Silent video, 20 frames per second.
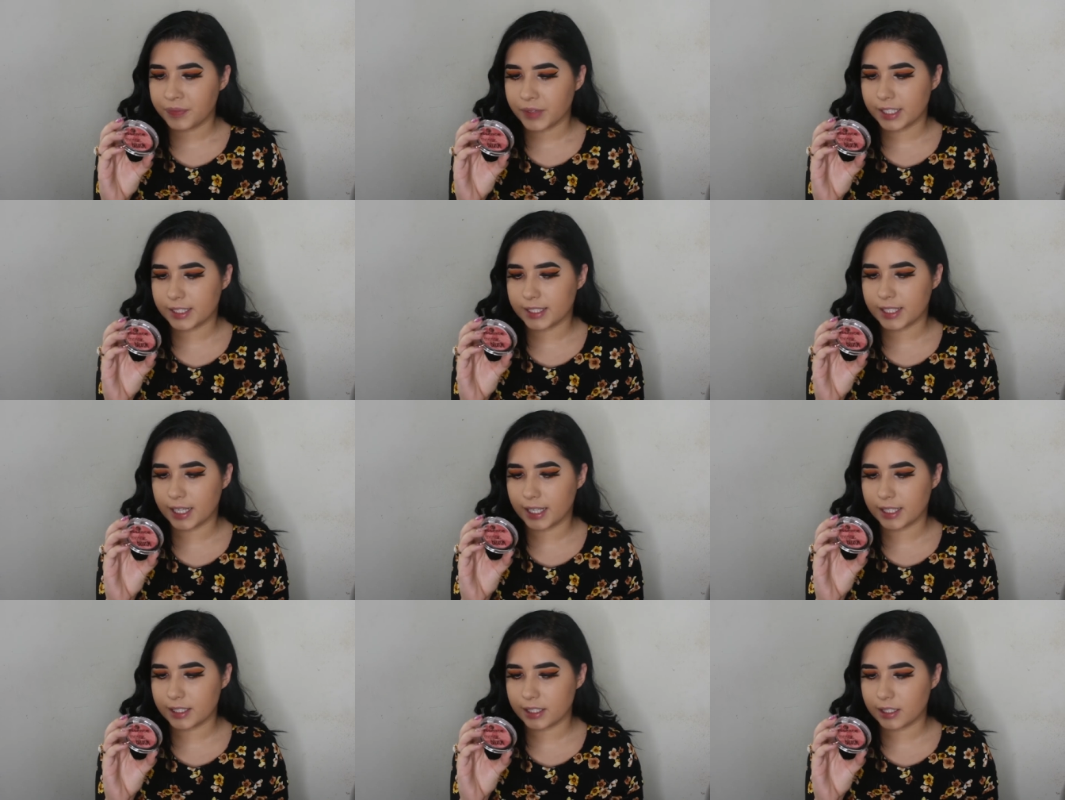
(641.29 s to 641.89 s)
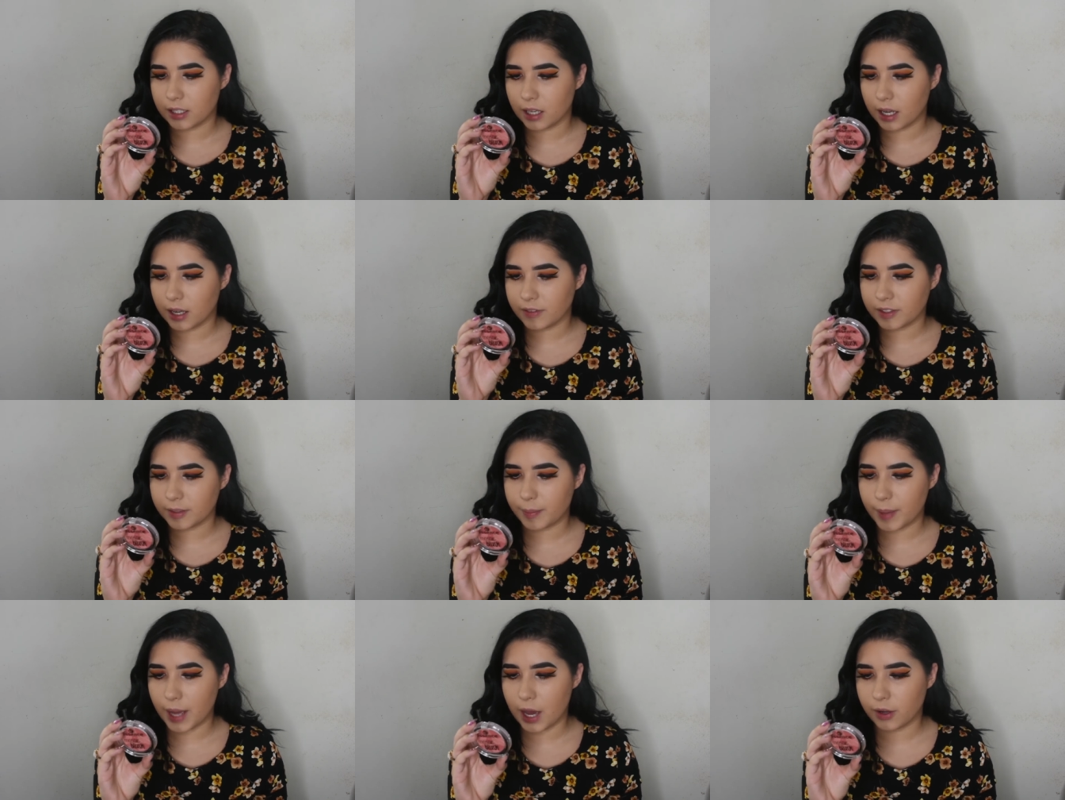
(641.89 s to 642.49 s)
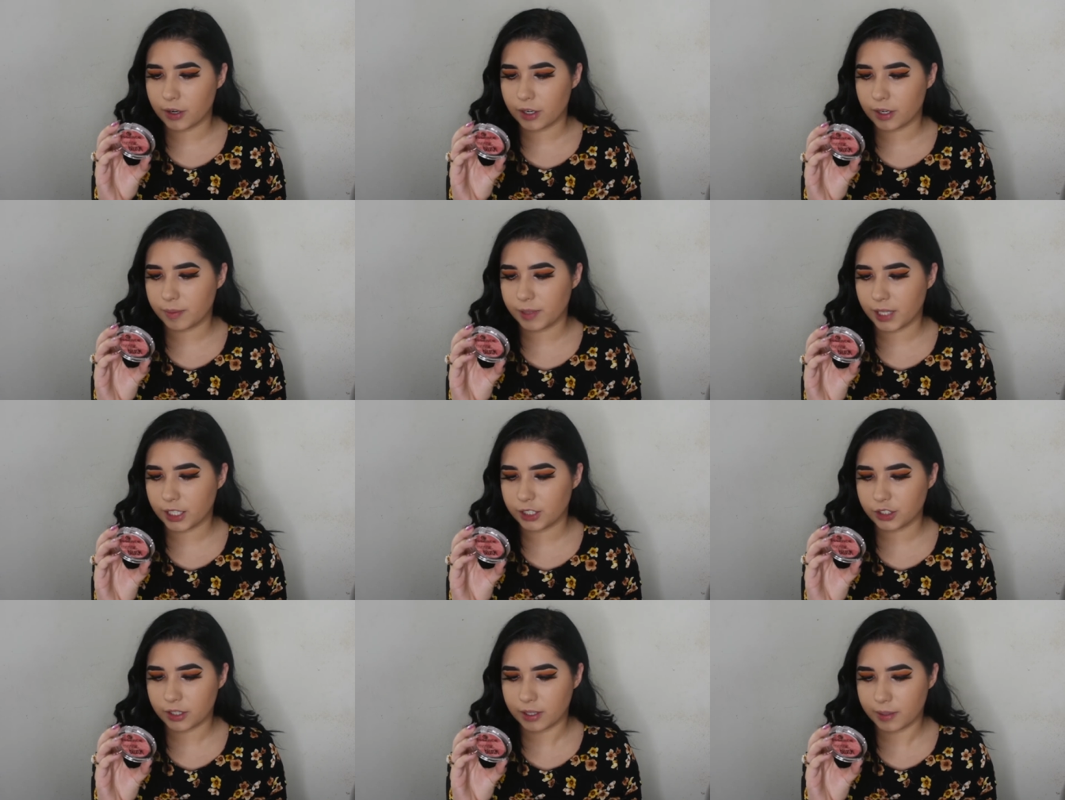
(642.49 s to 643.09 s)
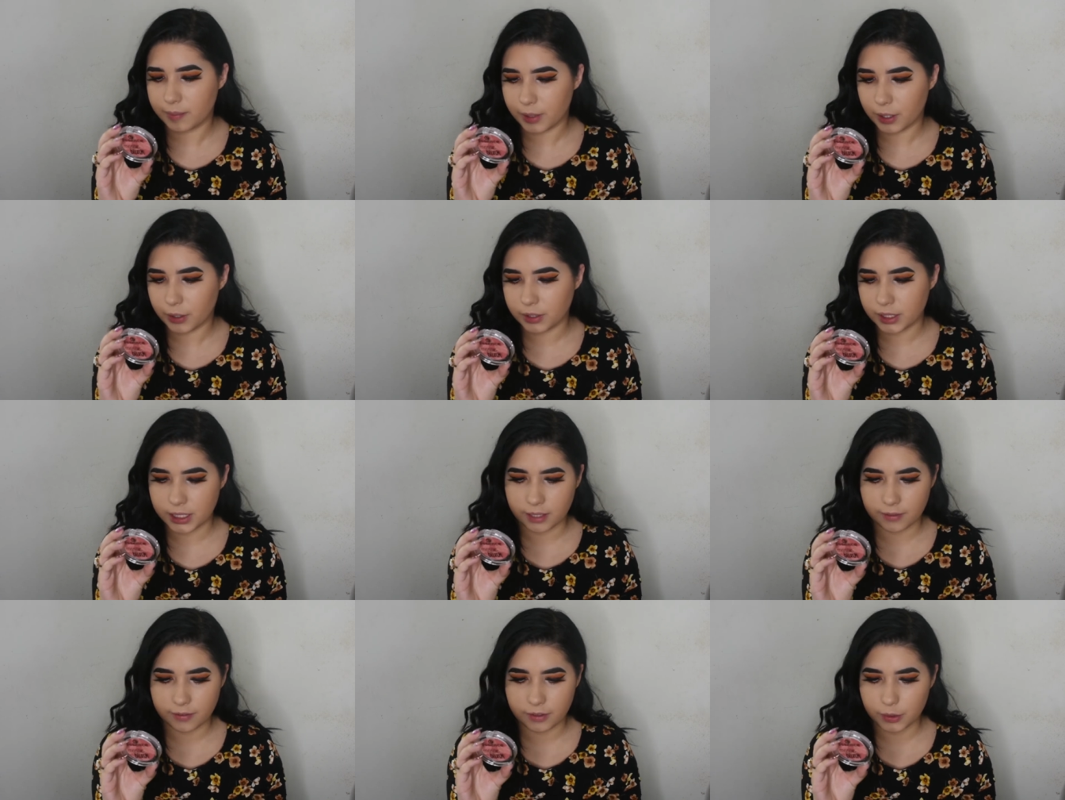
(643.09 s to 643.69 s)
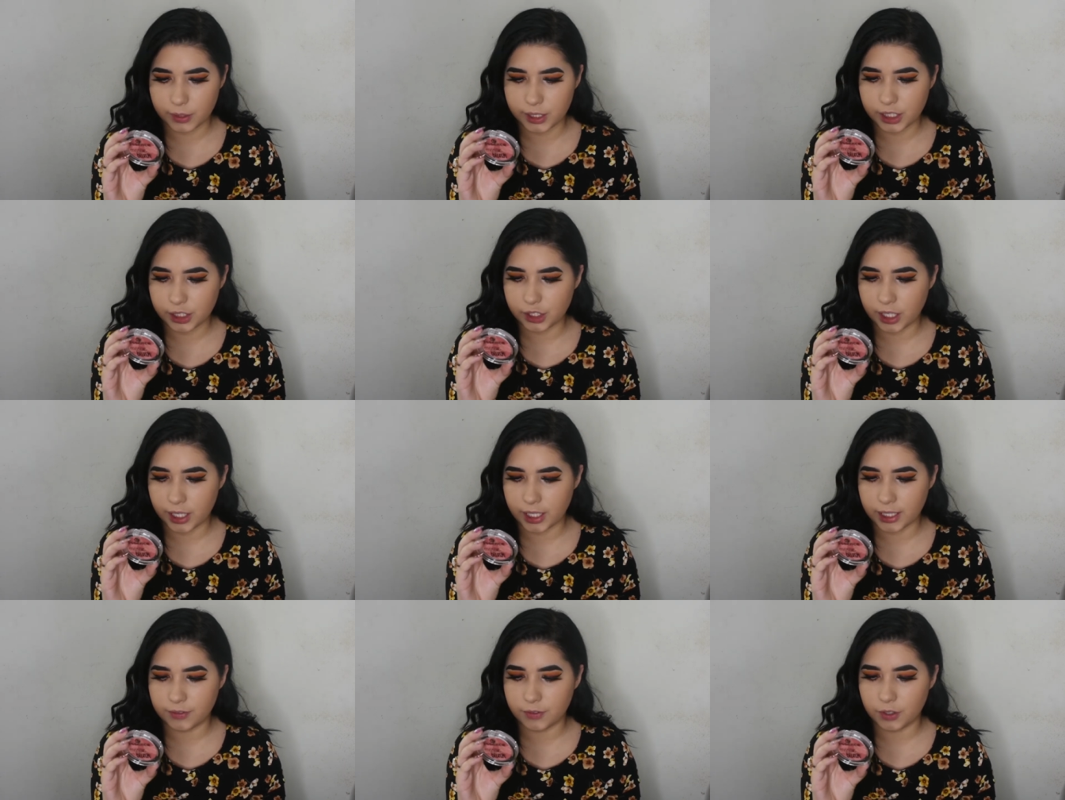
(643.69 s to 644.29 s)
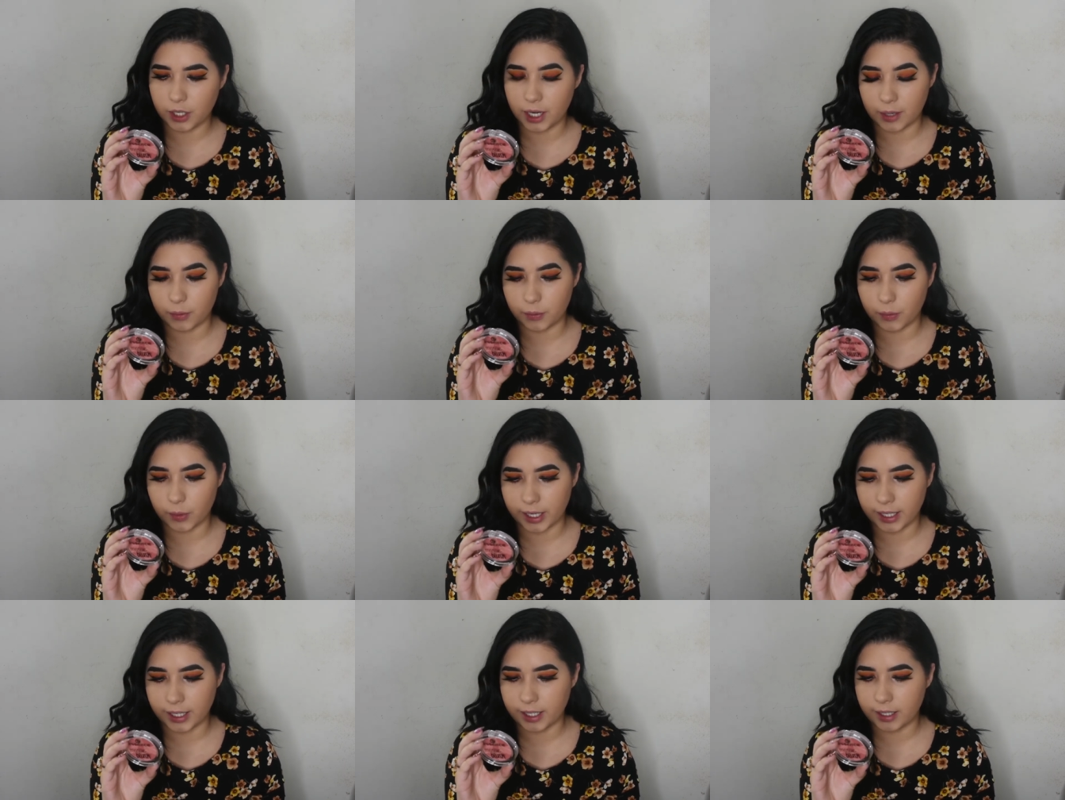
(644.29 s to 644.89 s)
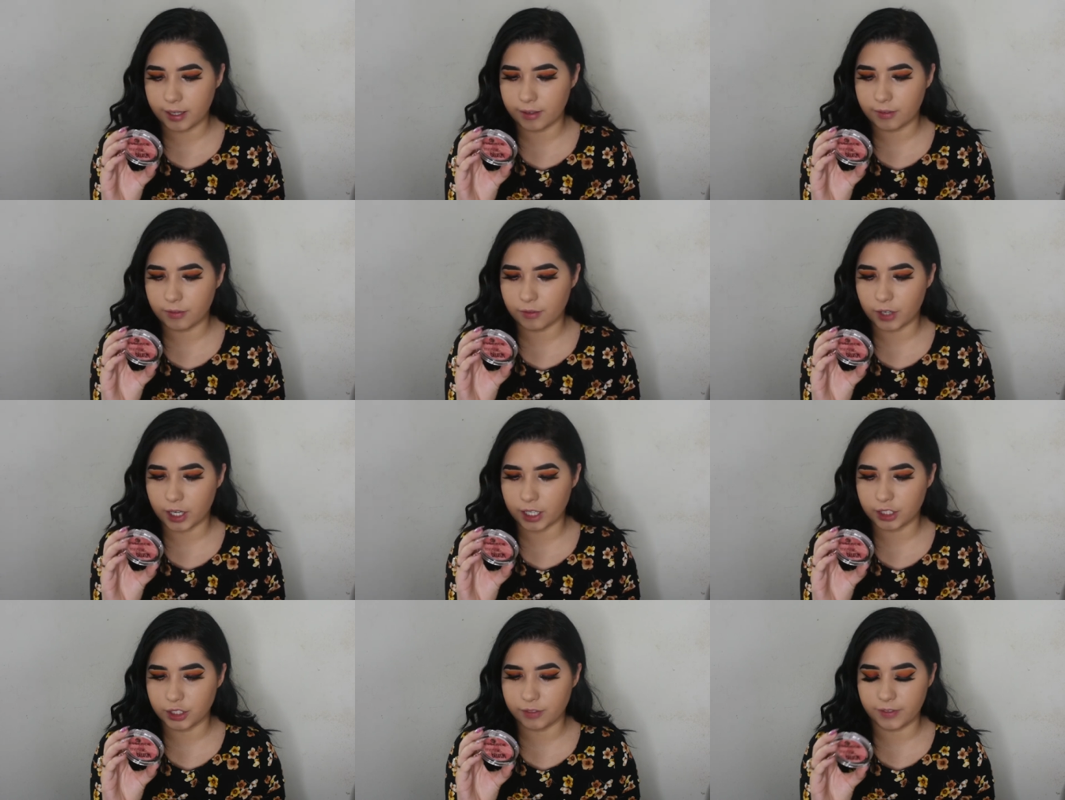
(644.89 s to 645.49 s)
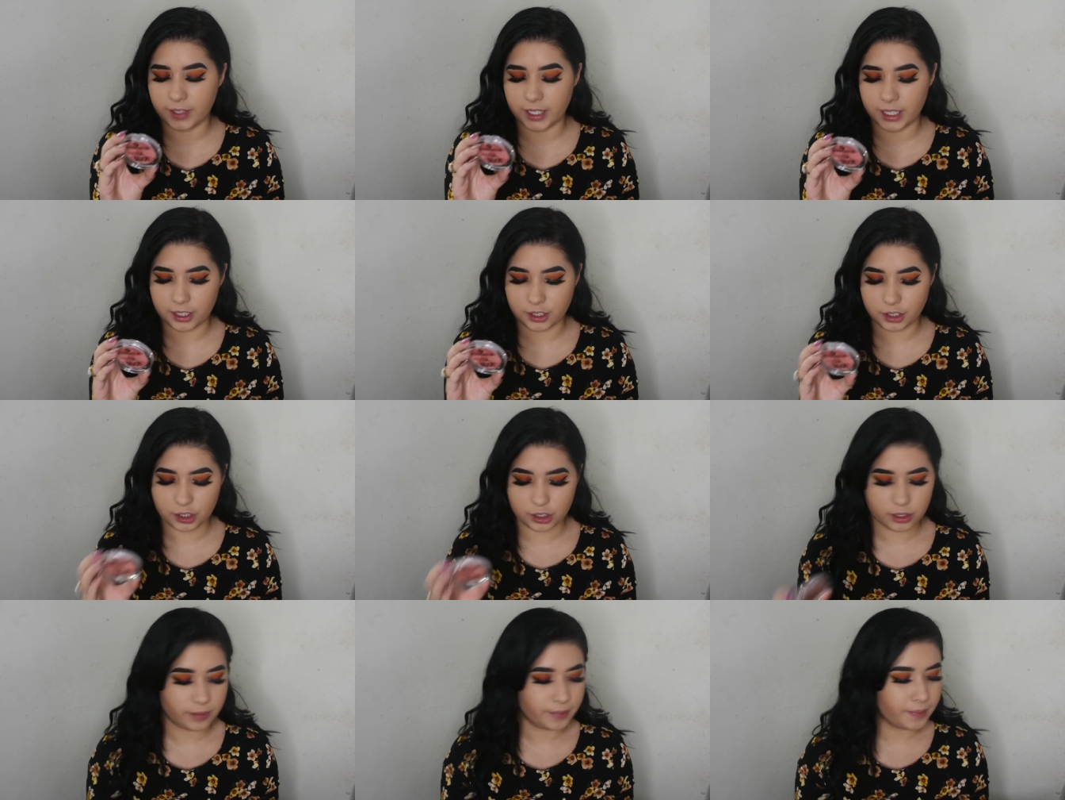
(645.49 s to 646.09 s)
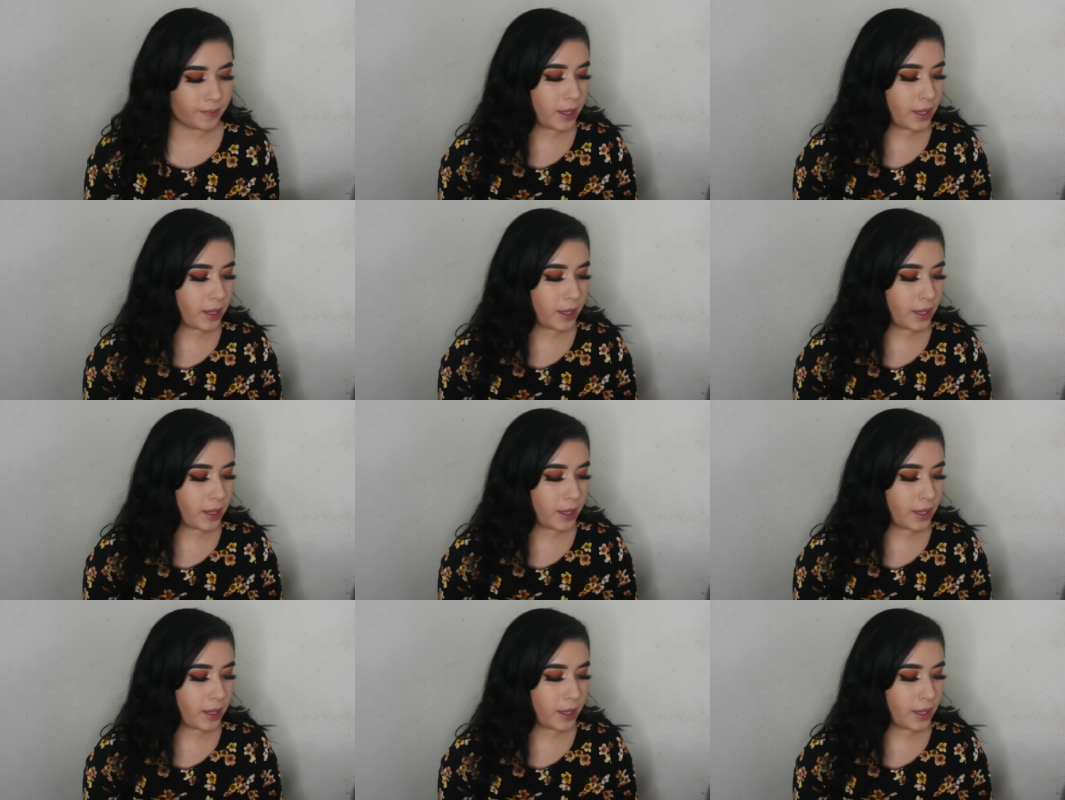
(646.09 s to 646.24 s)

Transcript: It has soft powder blush composed of three shades for a radiant and fresh finish.